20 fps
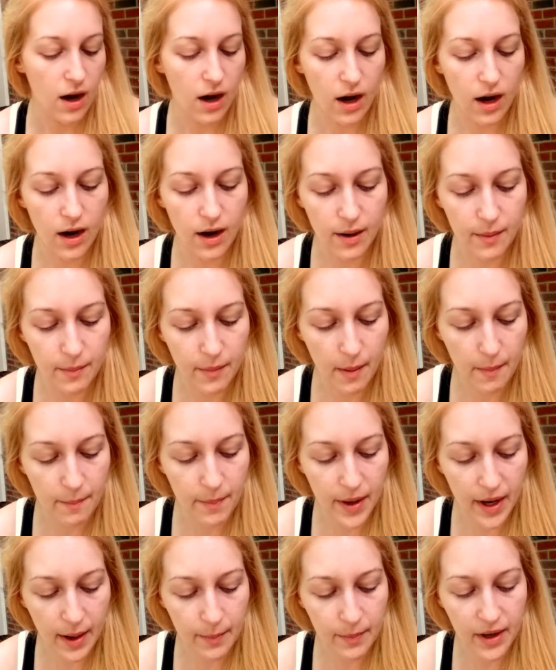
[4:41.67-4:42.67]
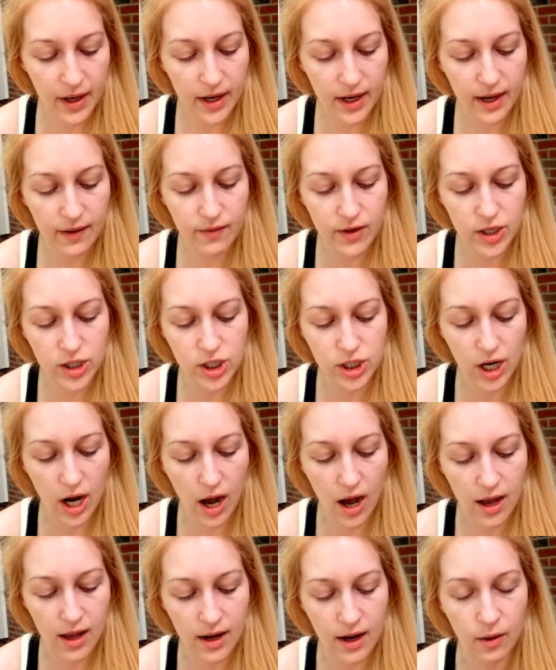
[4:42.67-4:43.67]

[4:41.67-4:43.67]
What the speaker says: But I'm going to give it a shot,